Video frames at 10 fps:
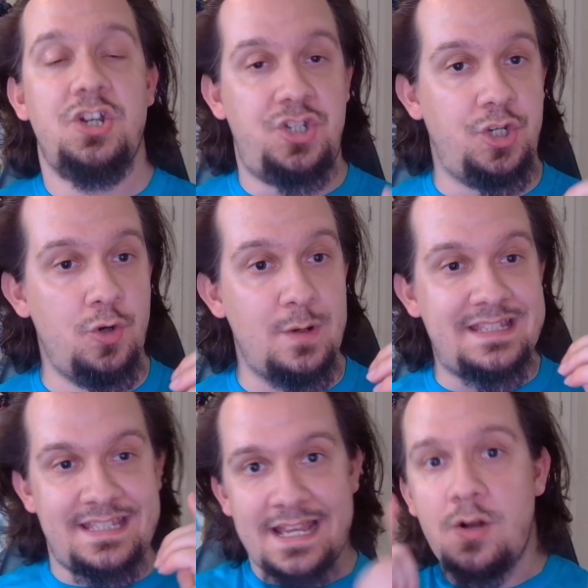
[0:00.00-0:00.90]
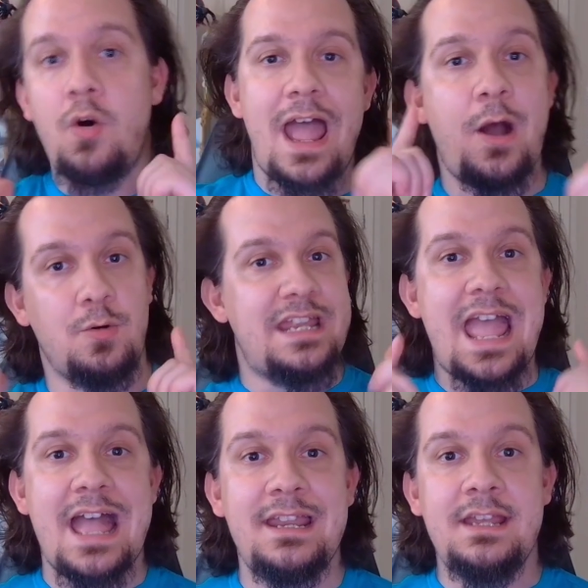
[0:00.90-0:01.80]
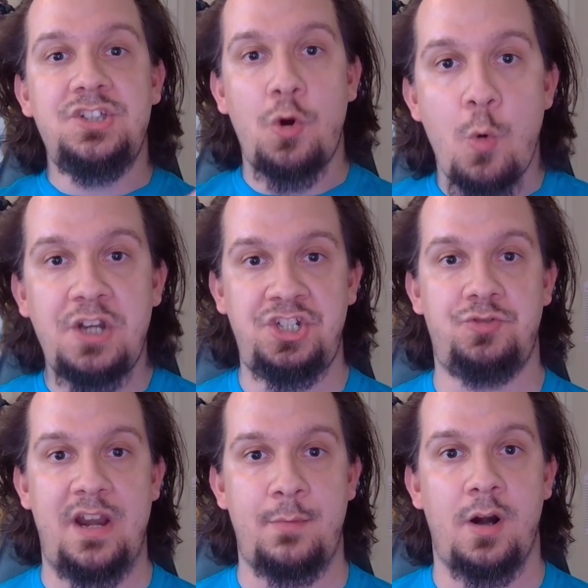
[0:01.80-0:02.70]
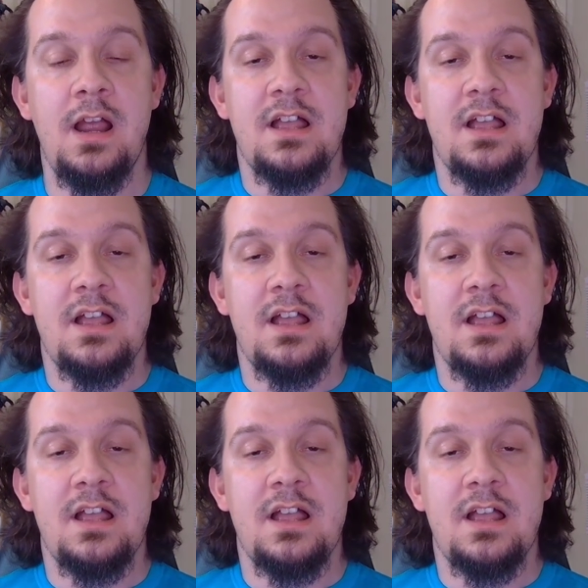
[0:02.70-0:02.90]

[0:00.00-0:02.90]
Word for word: to single out any Twitch streamer